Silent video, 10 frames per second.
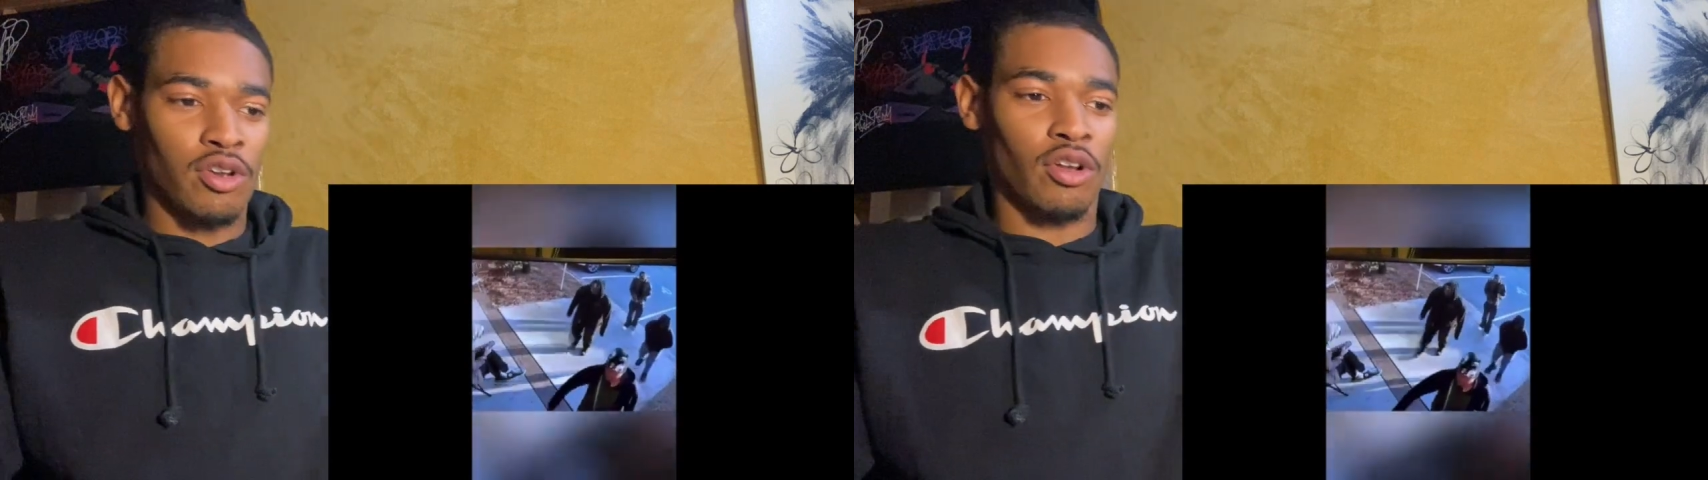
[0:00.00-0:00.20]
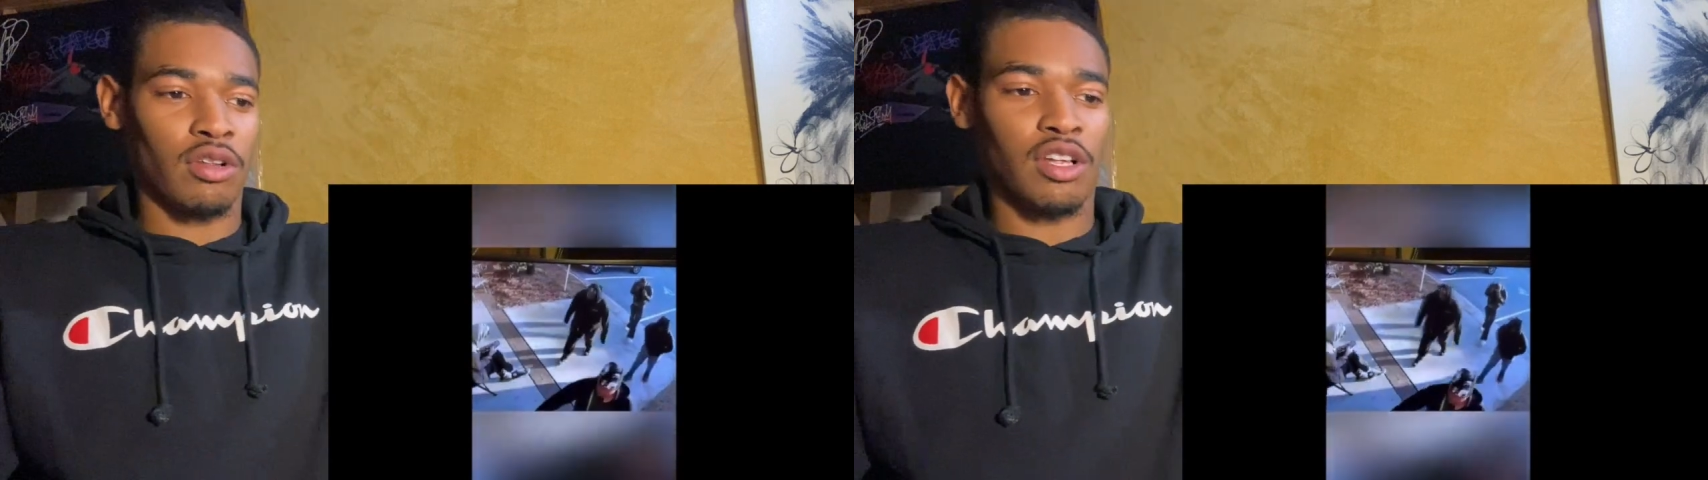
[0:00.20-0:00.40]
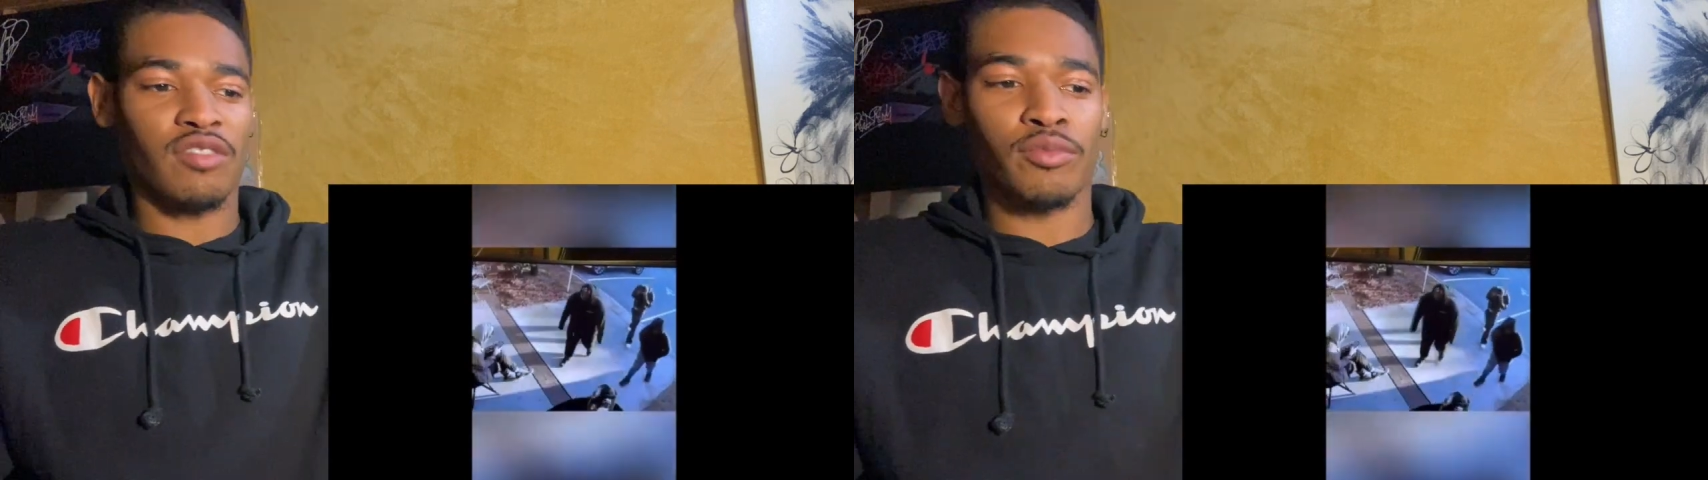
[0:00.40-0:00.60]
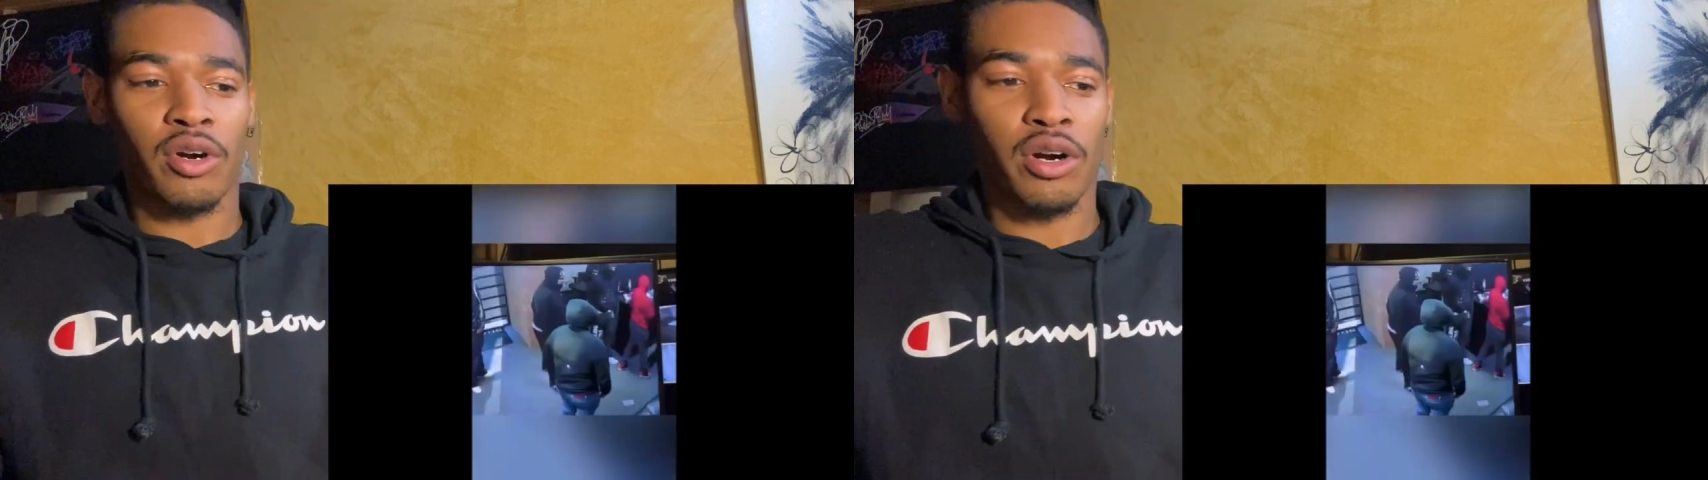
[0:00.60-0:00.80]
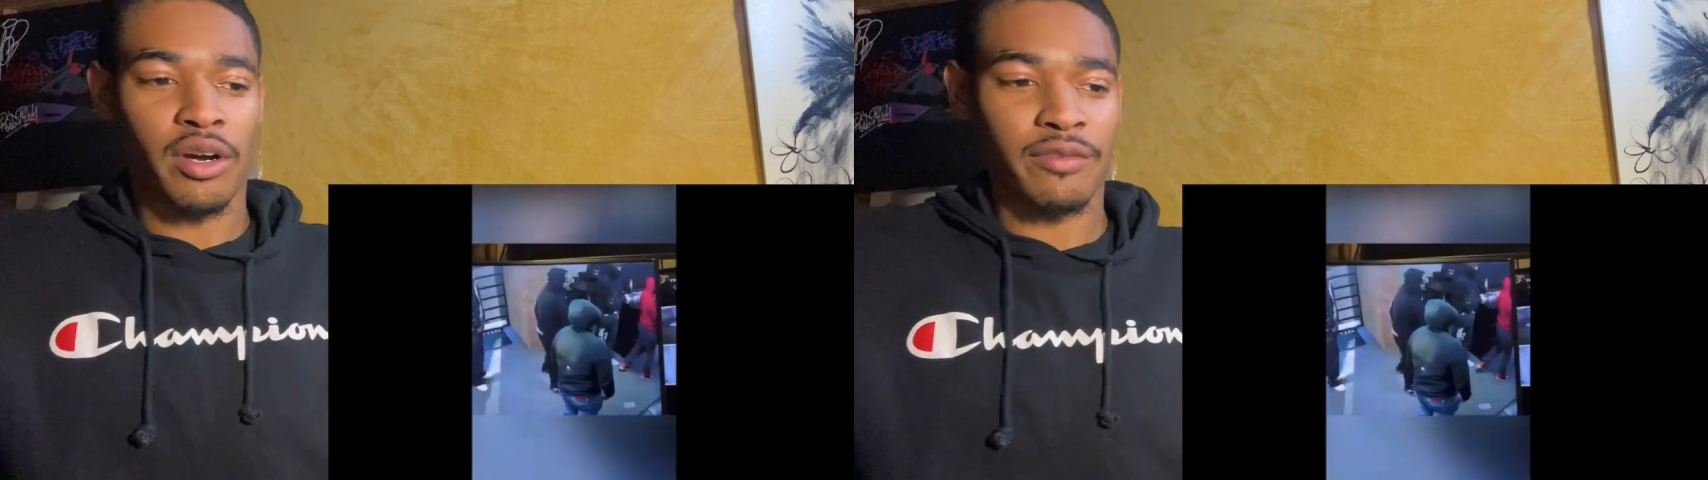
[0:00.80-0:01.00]

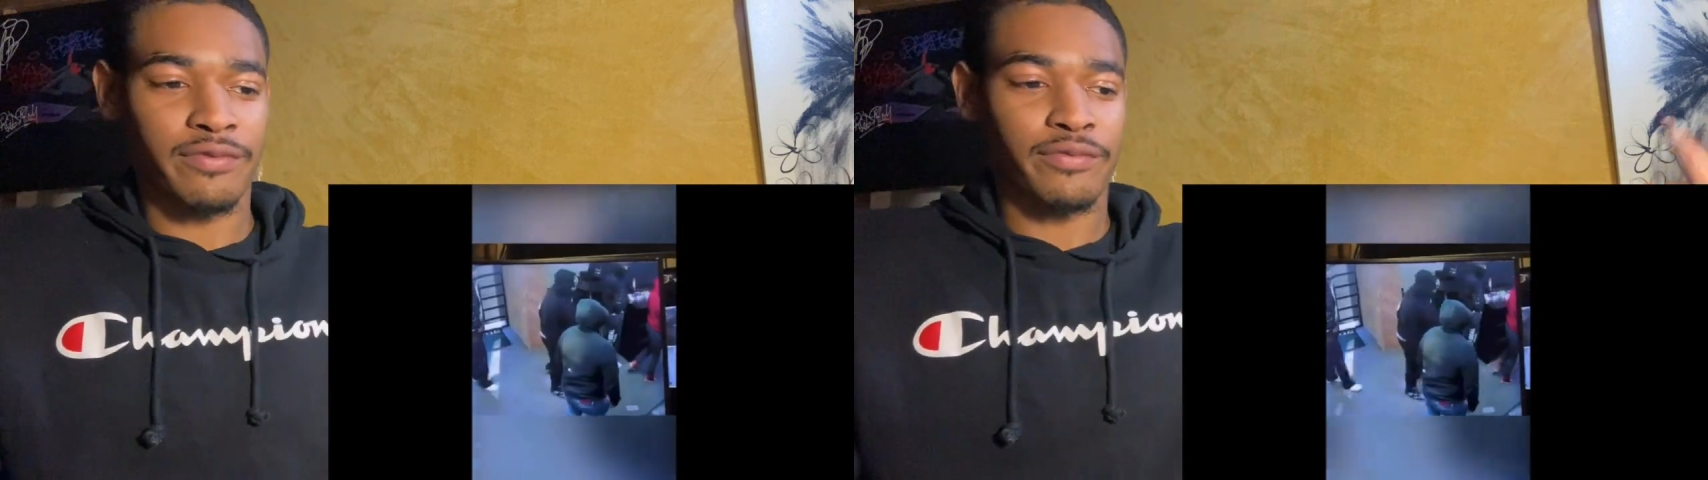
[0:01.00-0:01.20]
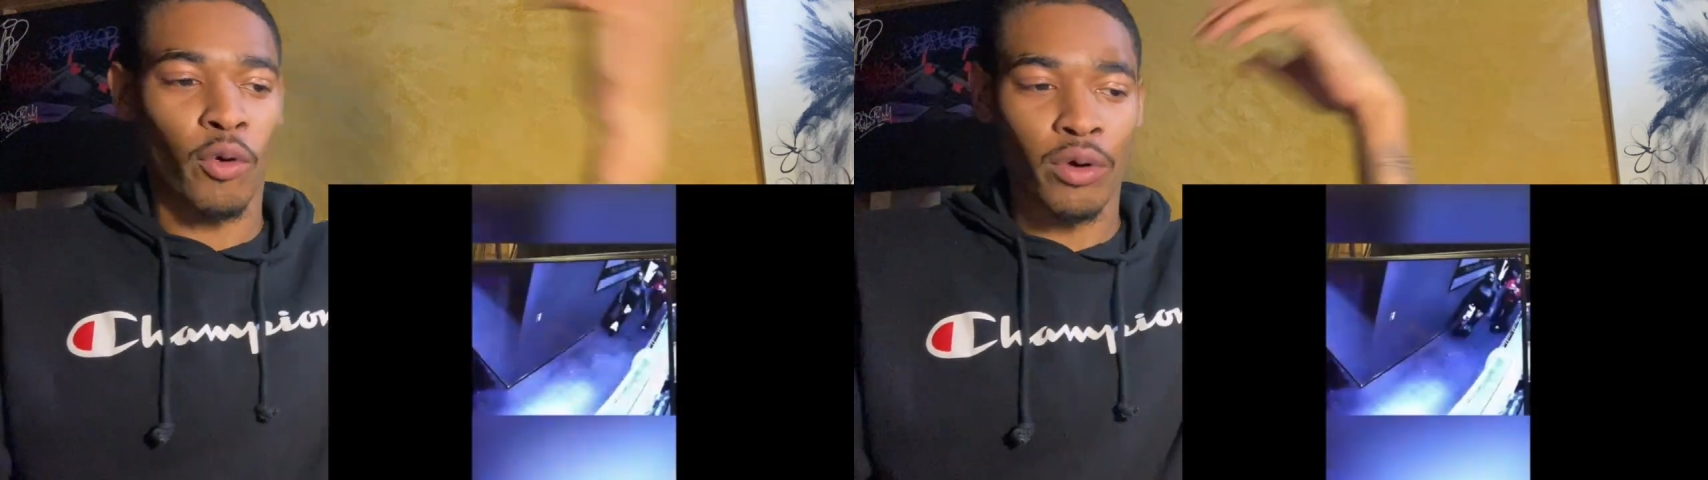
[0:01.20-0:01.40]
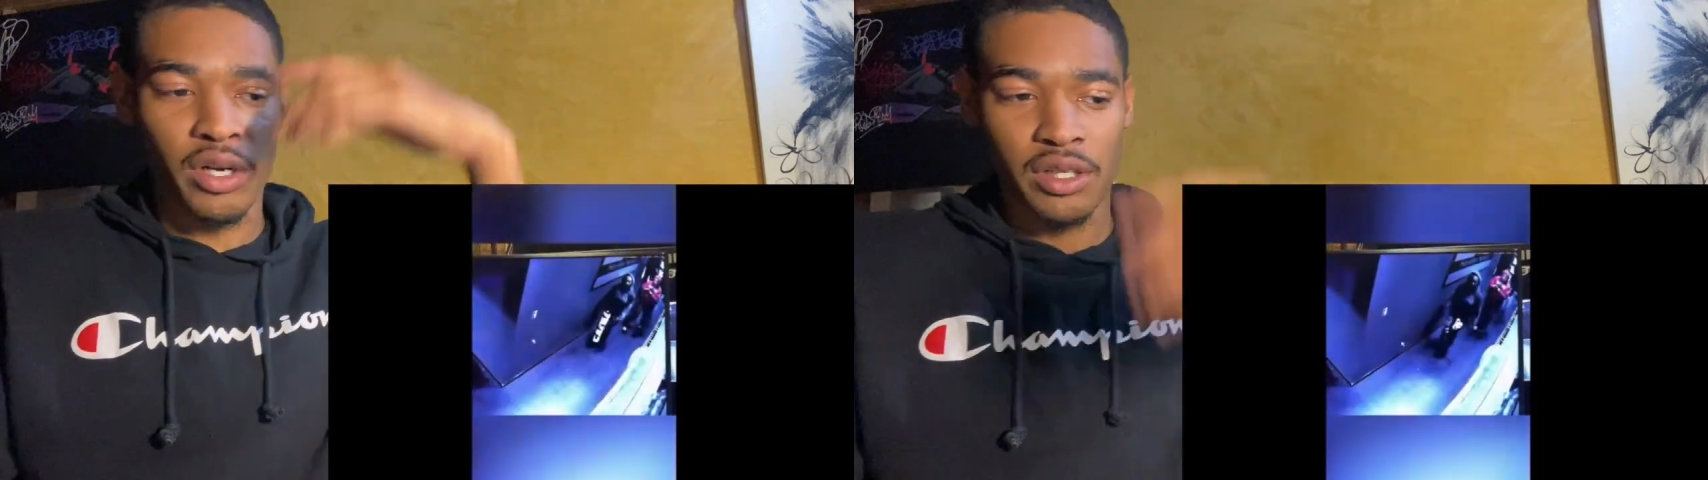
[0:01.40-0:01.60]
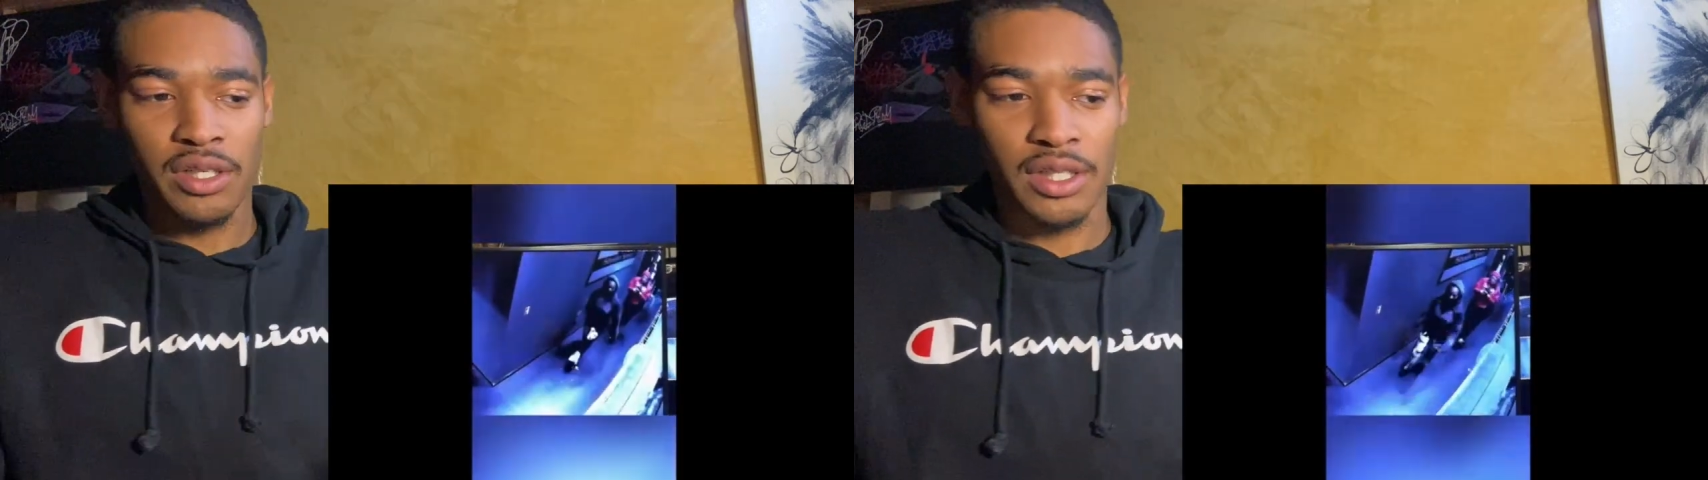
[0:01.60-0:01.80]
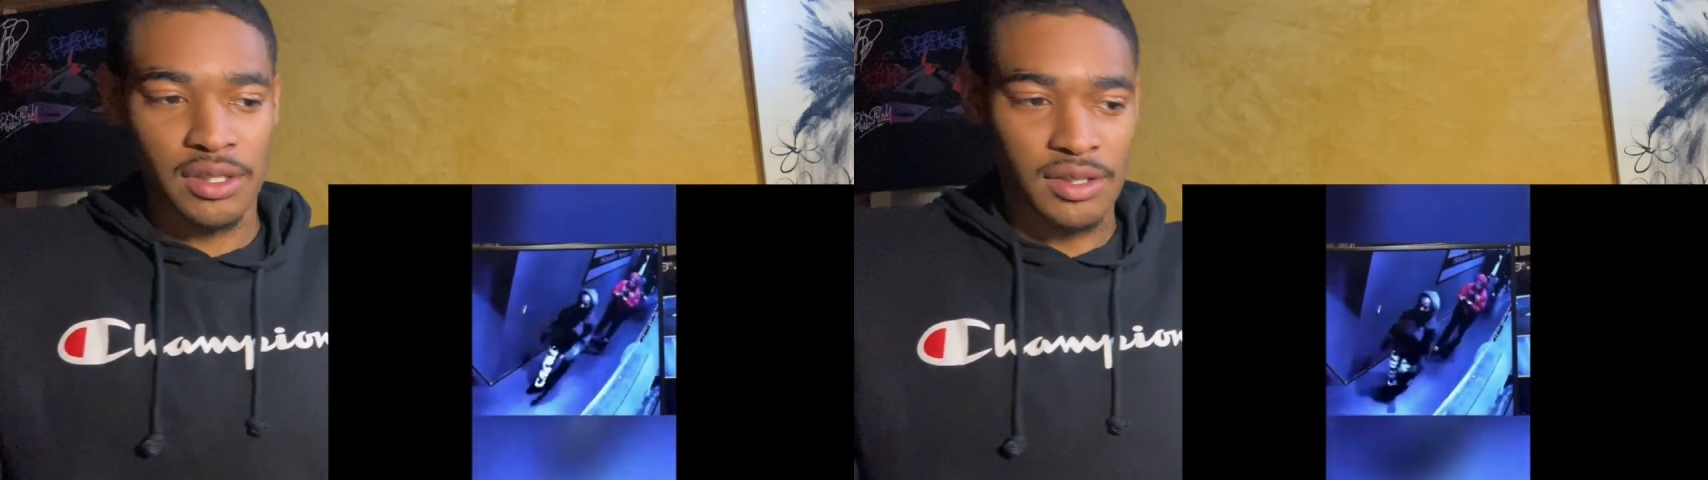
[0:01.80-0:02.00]
NoLuvMar and four other
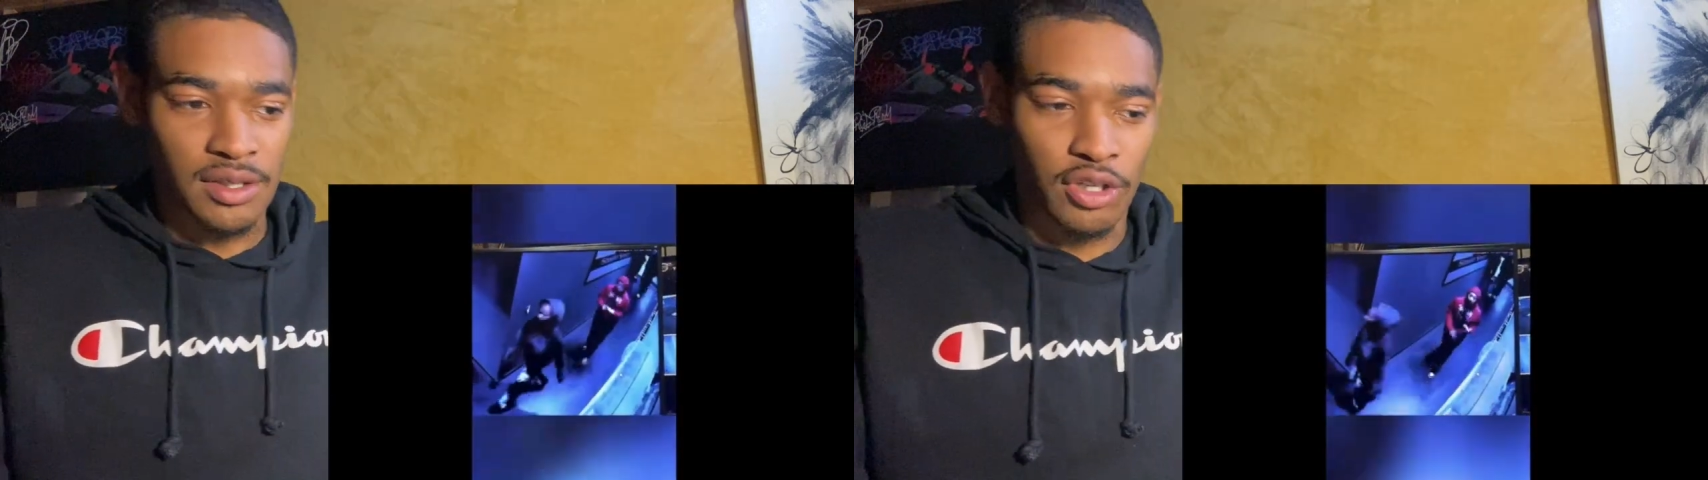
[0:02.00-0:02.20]
niggas,